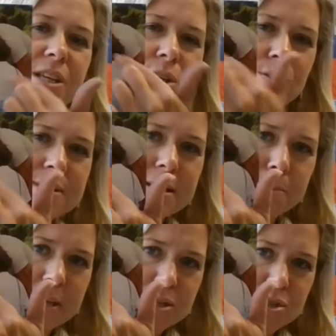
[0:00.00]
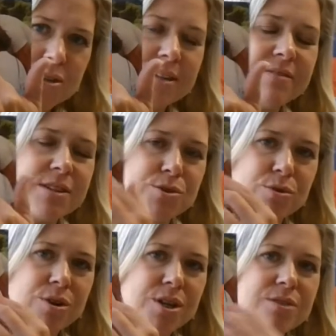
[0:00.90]
use the picture and
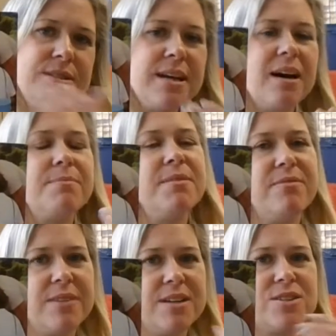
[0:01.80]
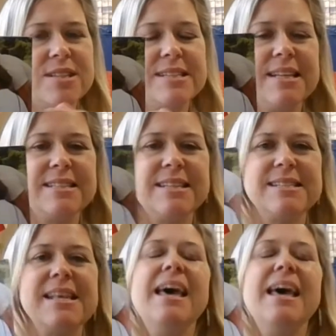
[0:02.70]
visual cues to help them finish the sentence.